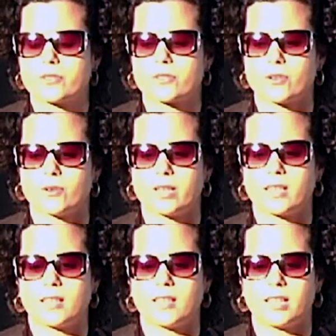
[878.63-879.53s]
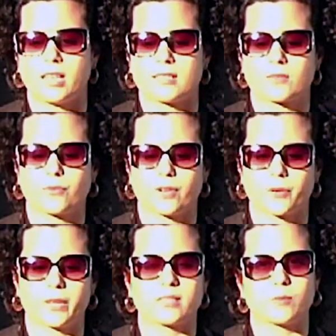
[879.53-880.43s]
so I asked for a
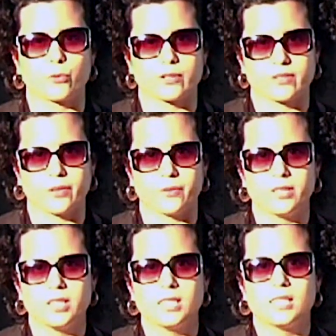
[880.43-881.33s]
grant in Brazil.